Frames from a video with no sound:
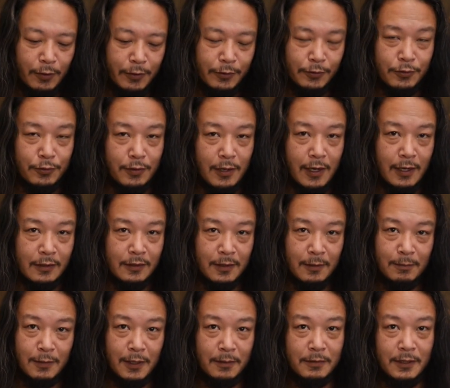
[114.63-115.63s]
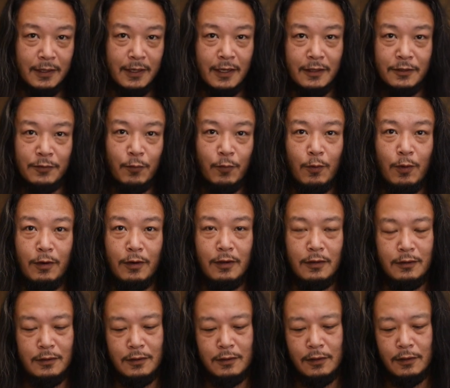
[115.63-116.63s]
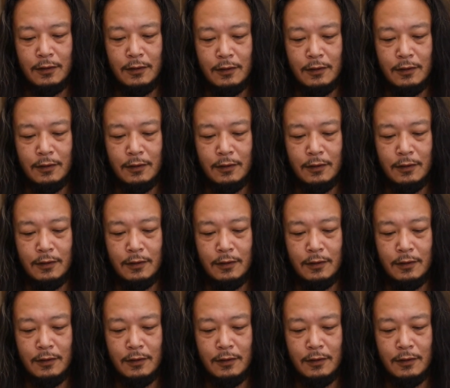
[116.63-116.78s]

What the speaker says: you try, sometimes it gets worse.